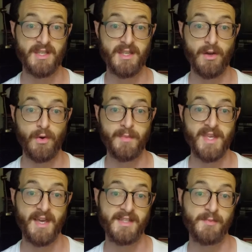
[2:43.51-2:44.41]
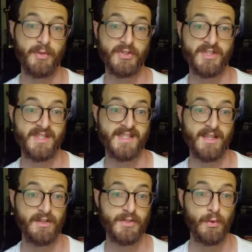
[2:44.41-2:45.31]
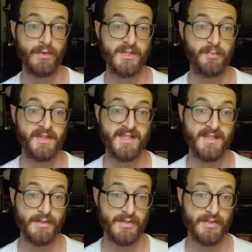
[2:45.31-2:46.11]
EOMES pushes the cell towards placental